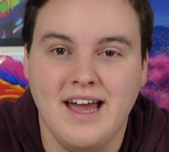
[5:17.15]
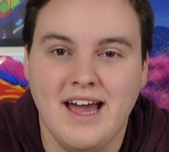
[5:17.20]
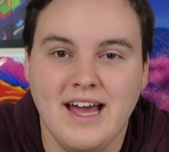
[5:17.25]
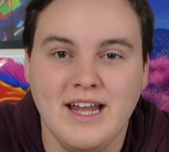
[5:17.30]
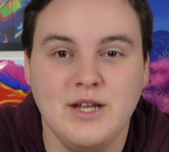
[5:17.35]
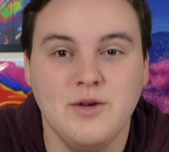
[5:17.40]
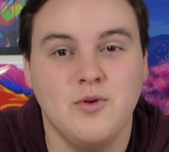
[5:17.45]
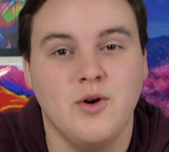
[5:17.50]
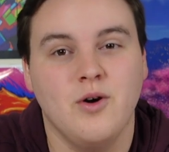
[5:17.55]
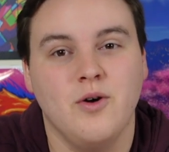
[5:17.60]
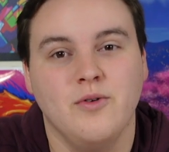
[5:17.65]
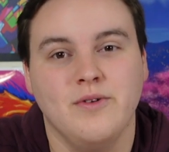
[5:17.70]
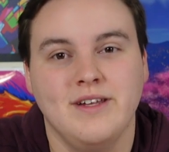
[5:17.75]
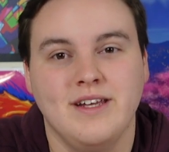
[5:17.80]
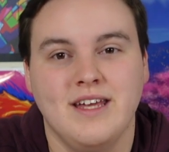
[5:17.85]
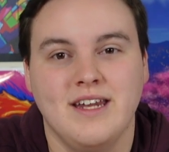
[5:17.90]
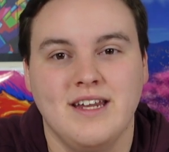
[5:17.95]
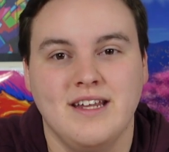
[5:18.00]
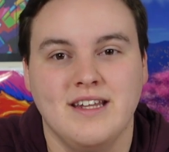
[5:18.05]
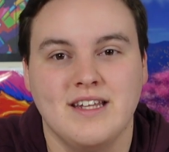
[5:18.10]
and you are only
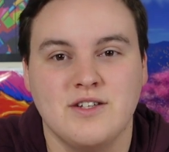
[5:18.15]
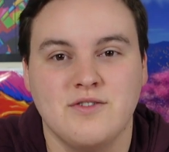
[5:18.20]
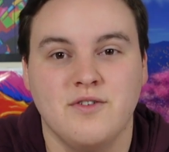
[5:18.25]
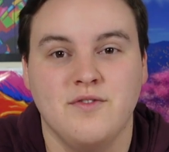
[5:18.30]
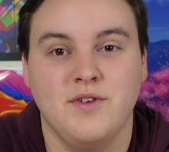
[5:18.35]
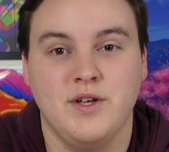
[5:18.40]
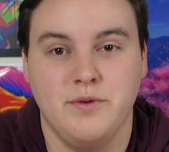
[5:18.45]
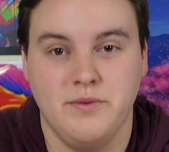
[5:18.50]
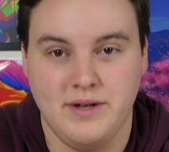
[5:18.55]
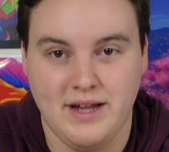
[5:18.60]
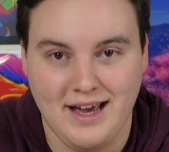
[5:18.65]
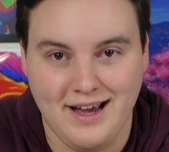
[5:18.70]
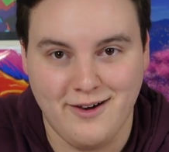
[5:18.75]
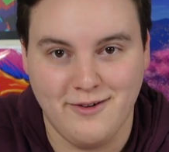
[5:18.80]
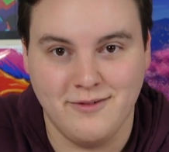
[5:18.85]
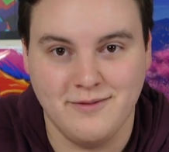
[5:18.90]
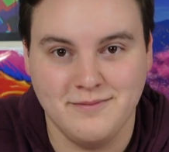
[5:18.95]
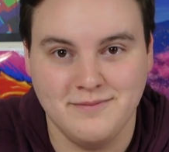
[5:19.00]
getting this review now.